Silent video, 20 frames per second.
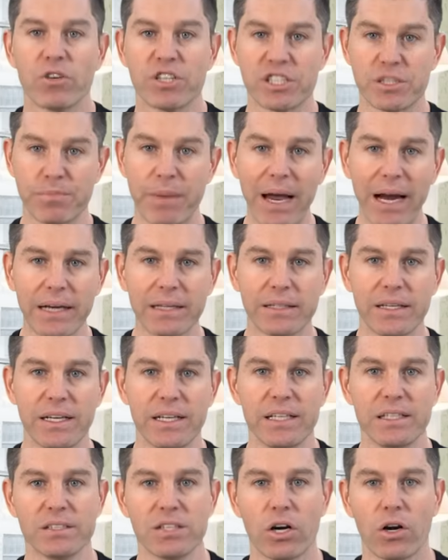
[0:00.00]
Respect
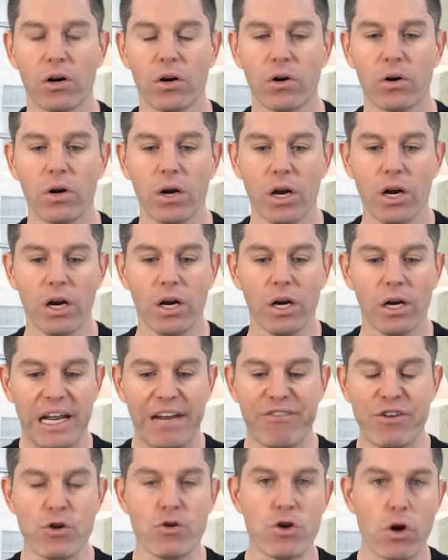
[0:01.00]
is her,
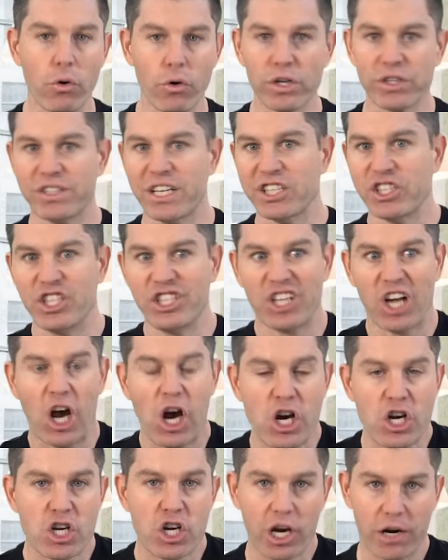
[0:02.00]
if you notice that she's
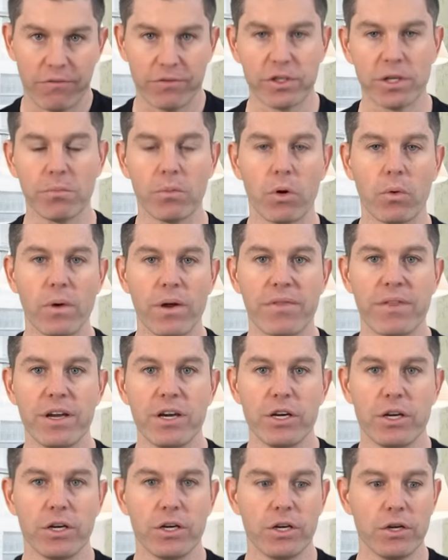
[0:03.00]
uncomfortable with
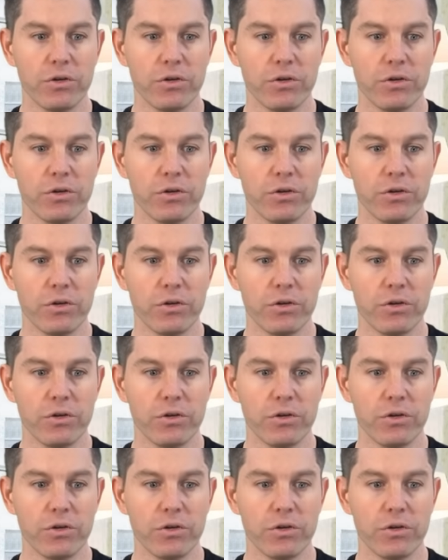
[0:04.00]
it,